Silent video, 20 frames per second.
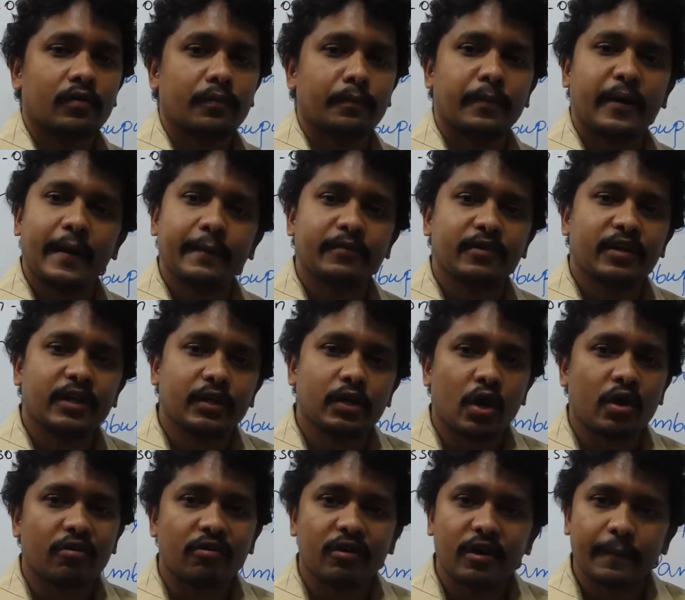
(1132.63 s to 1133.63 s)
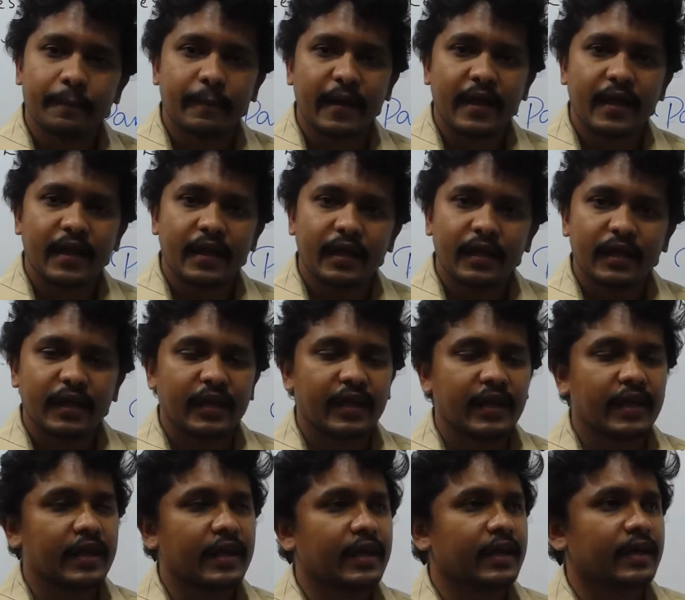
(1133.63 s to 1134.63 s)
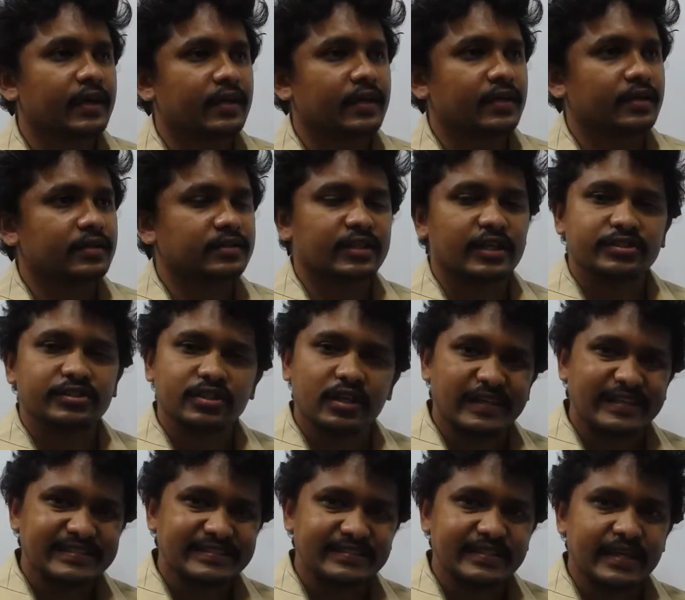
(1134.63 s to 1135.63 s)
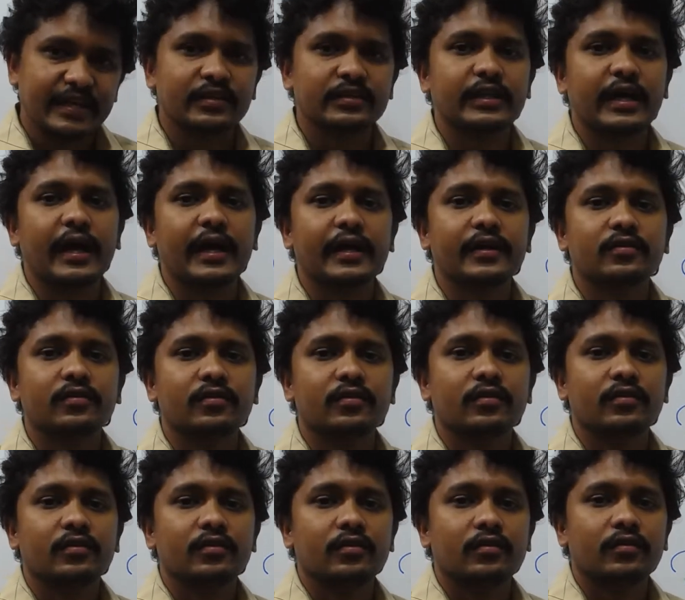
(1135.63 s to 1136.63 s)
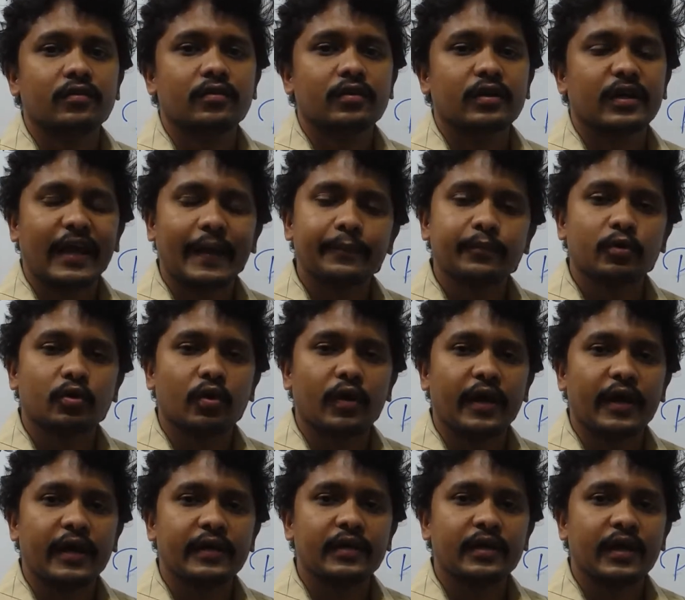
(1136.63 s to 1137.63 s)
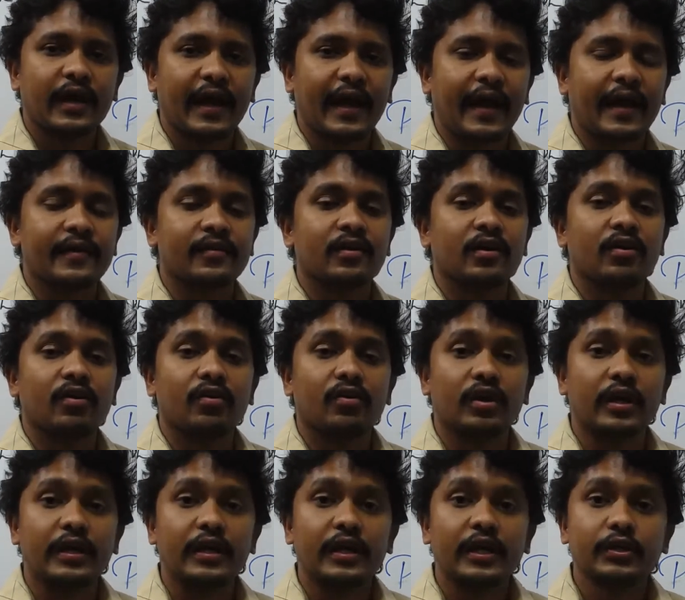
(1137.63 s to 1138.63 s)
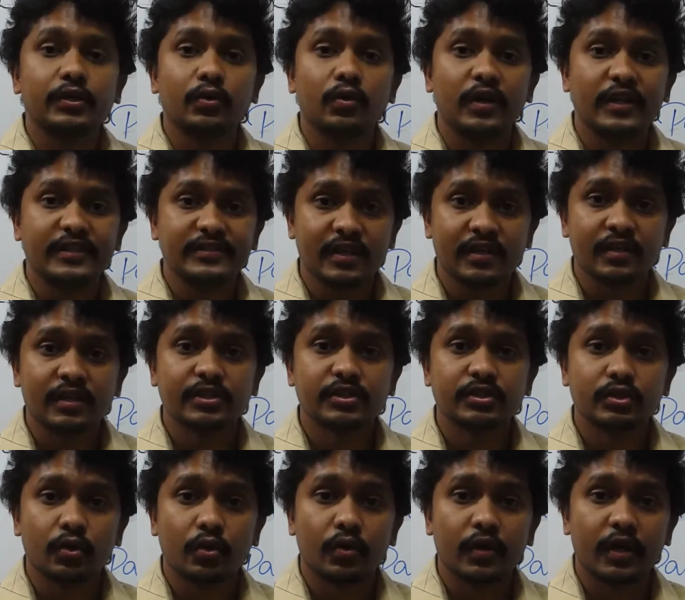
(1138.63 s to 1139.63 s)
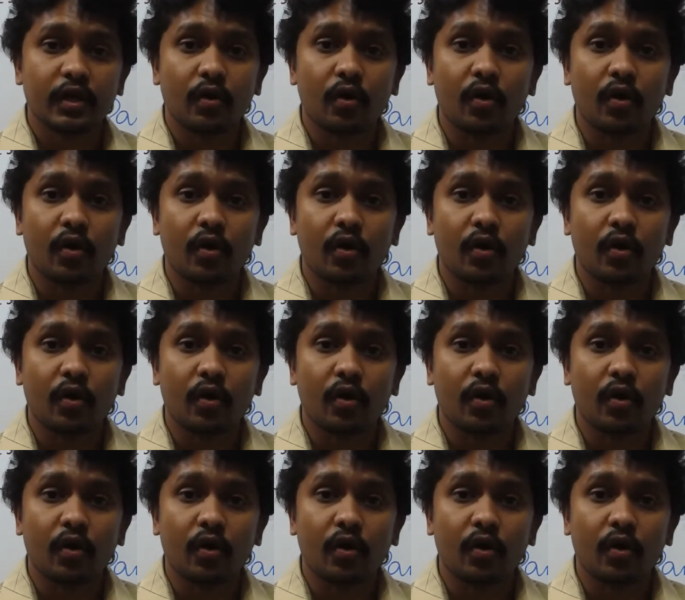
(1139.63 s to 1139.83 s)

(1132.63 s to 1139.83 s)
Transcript: Prem did not reply. He just listened that, kept quiet, and ready to listen the story